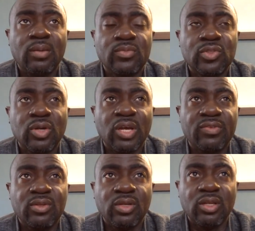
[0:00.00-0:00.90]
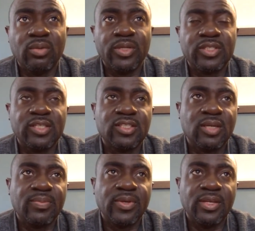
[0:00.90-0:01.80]
So I have to do a little bit touch
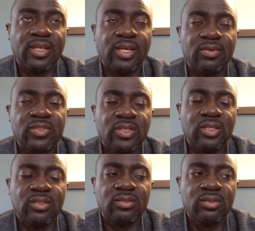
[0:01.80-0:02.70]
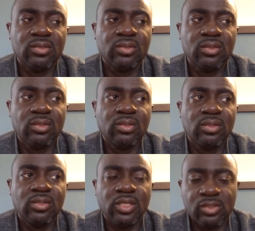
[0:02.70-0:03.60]
up, and then I'll send
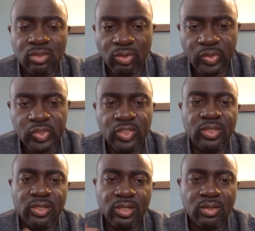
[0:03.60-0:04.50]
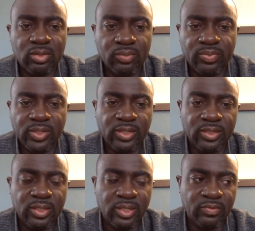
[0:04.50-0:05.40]
the installation and then the
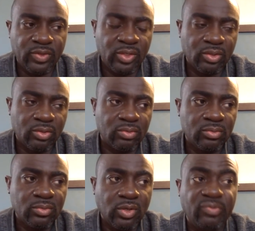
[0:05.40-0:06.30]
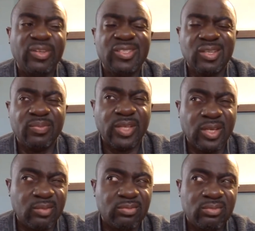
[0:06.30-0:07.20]
completed video. Hopefully,
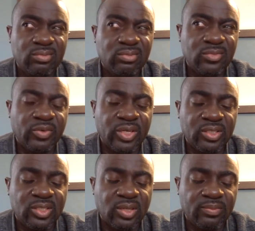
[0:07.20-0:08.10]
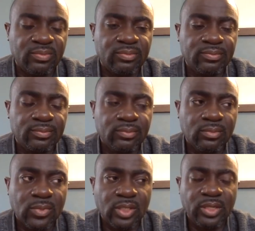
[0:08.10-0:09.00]
sometime around this time
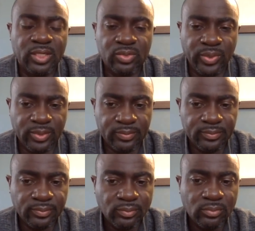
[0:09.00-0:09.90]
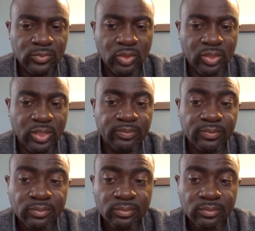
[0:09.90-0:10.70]
next week. Okay.